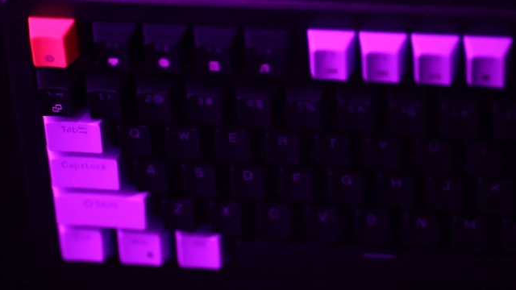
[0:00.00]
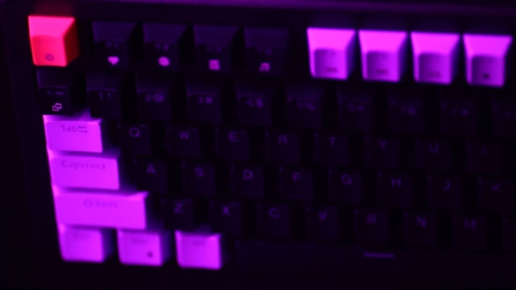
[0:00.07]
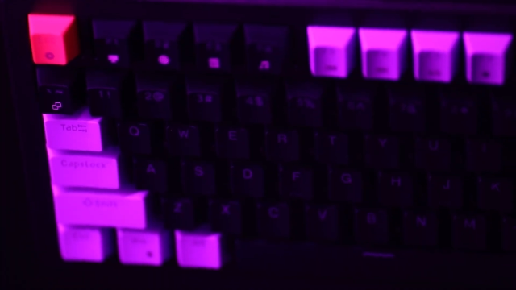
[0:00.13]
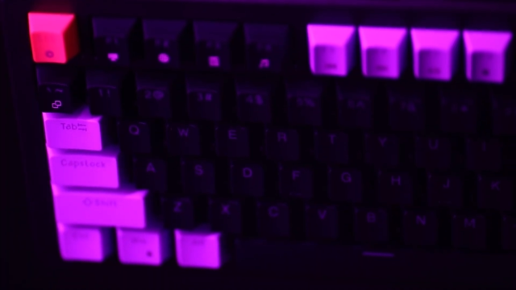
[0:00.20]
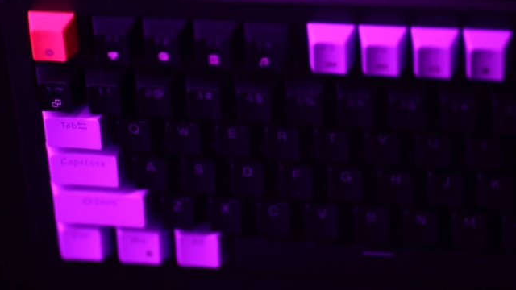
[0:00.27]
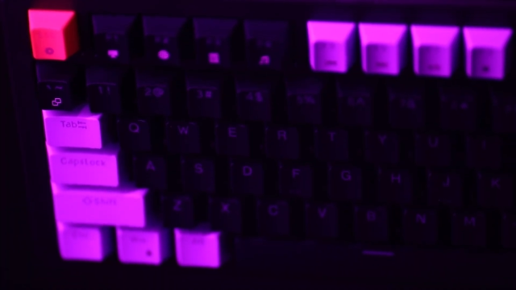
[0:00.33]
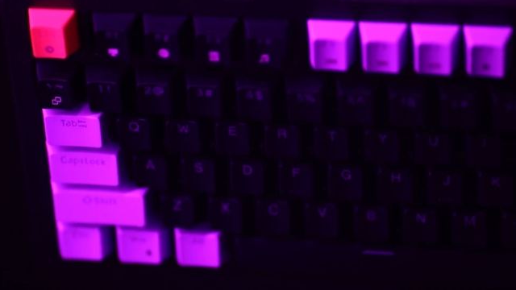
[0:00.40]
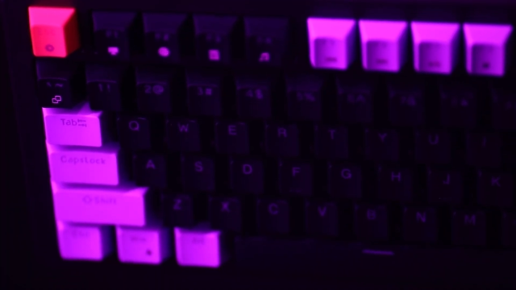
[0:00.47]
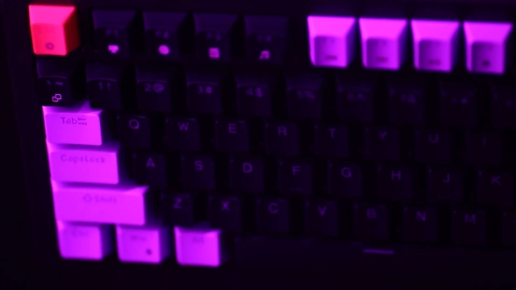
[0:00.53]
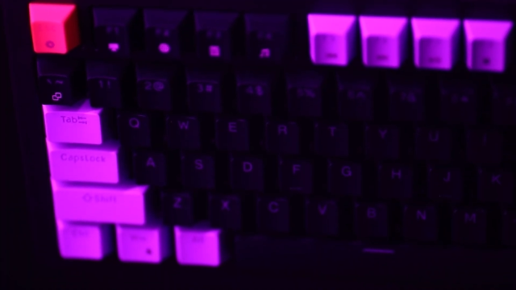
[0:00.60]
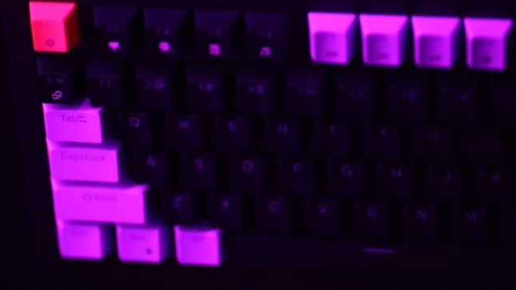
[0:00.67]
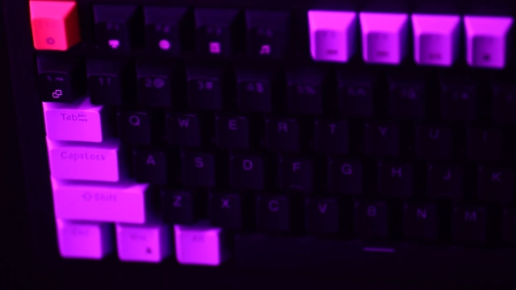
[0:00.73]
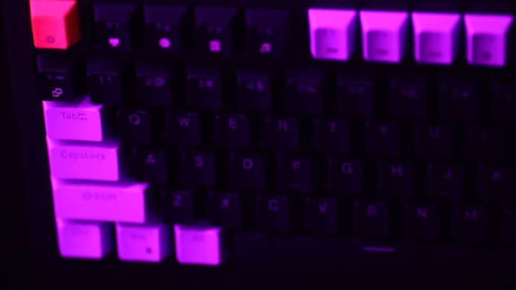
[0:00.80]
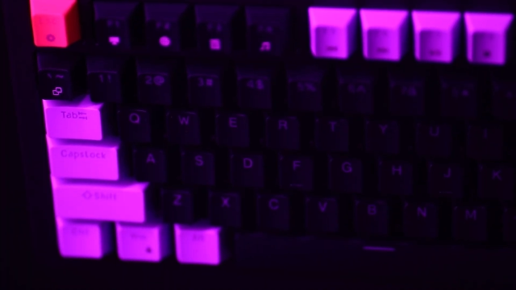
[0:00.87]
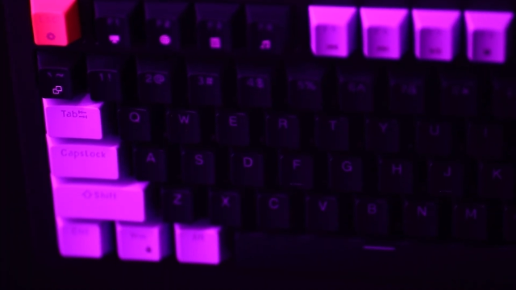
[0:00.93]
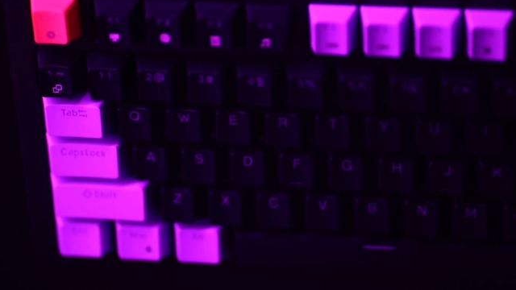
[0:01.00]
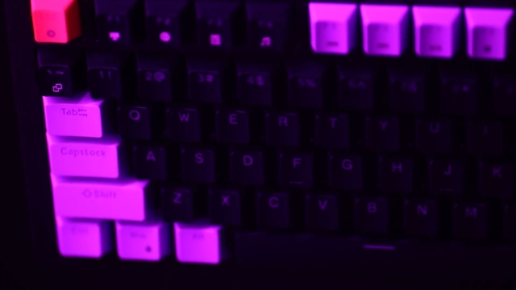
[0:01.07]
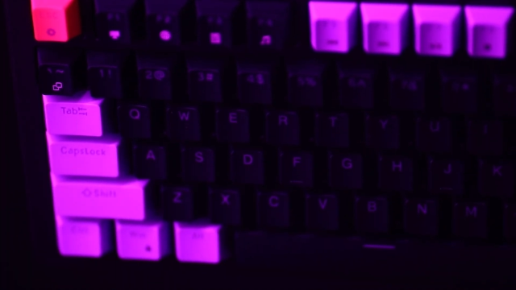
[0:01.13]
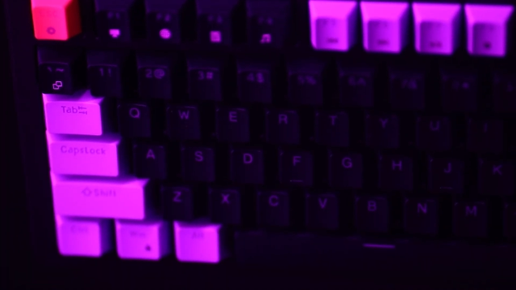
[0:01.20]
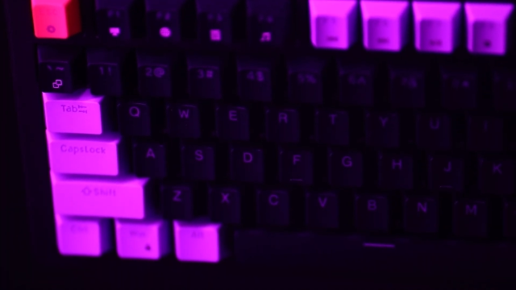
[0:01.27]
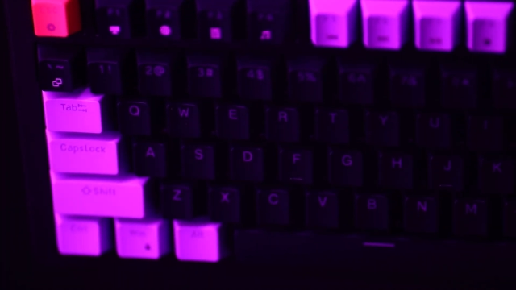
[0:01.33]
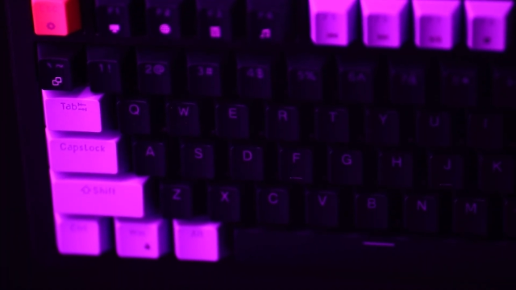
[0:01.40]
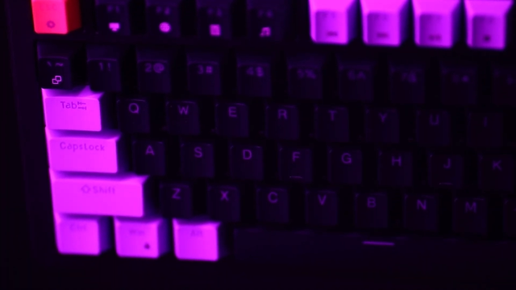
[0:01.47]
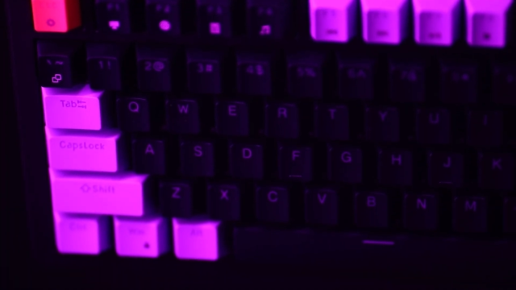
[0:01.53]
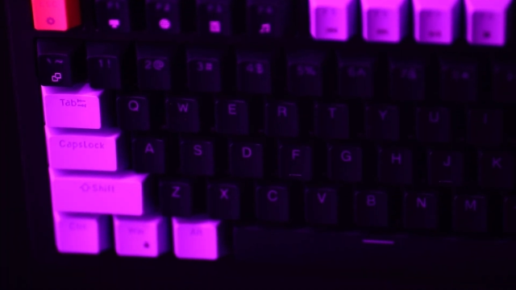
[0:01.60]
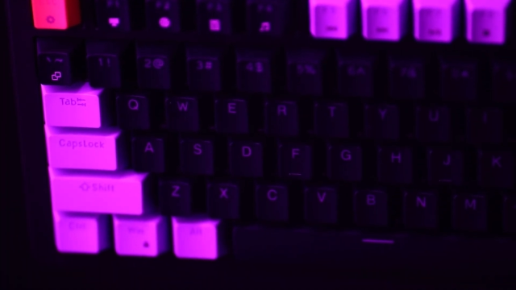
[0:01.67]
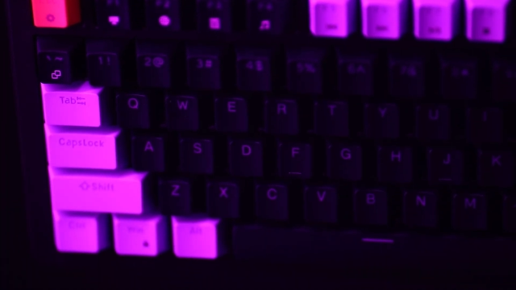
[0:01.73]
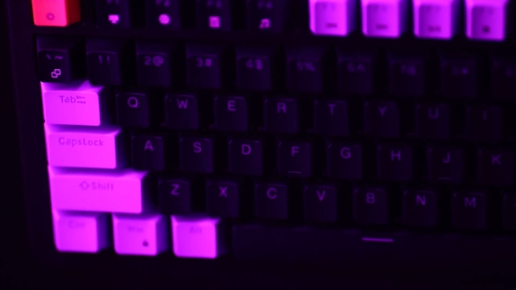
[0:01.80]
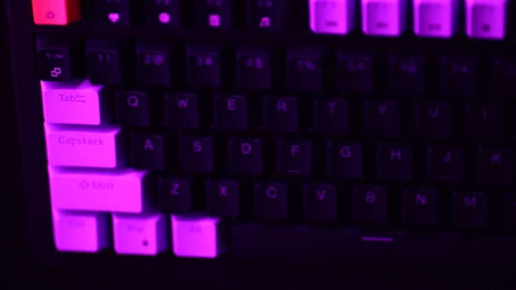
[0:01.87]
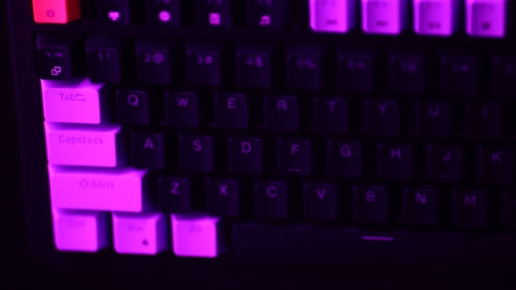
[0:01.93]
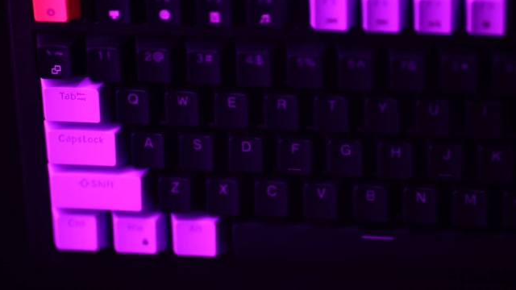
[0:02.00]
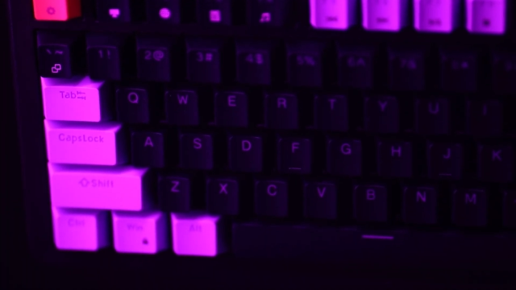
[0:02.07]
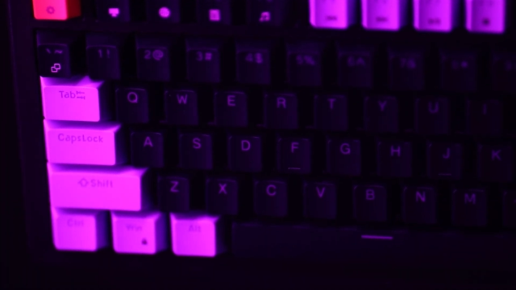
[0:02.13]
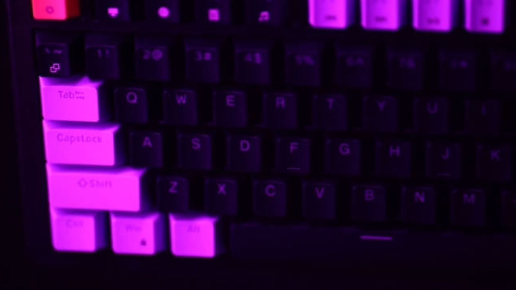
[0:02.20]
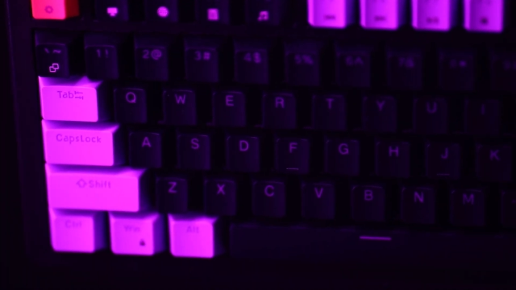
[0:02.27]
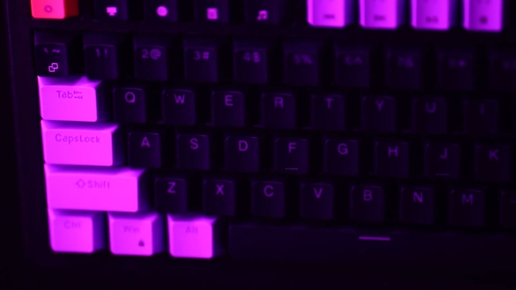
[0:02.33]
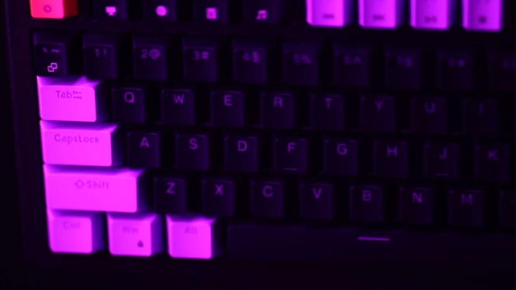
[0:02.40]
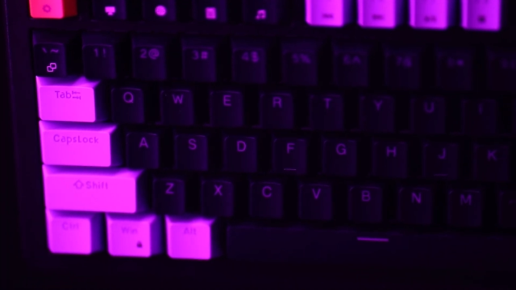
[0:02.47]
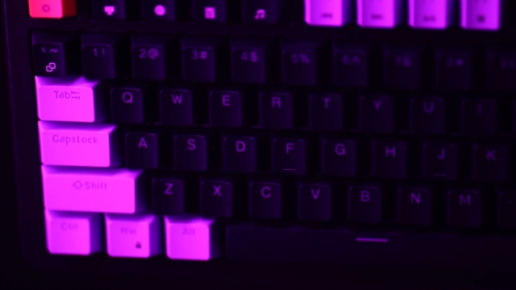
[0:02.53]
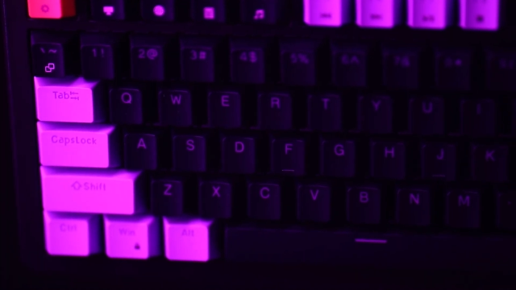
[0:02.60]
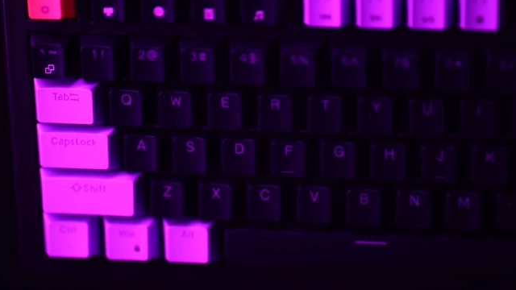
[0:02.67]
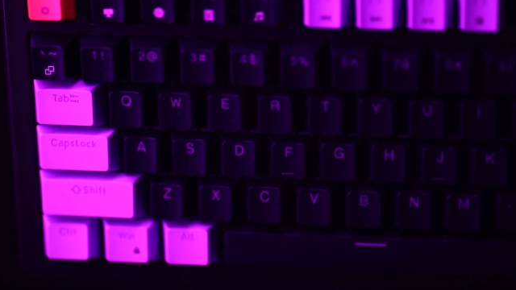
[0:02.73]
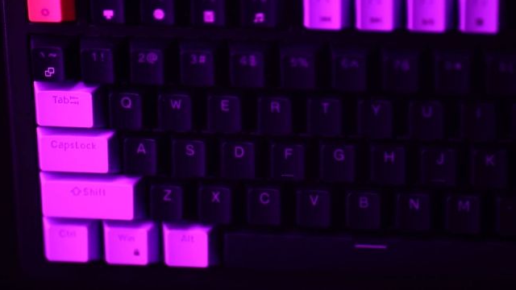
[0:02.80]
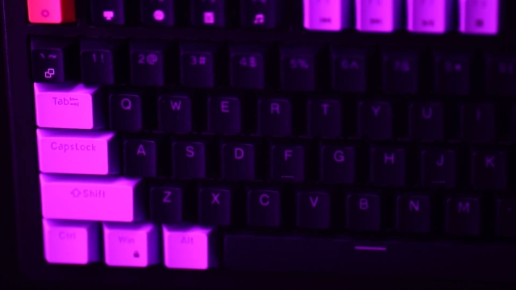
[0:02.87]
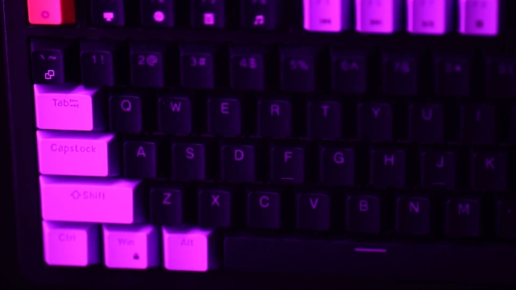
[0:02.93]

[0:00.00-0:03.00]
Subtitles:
(no speaker visible)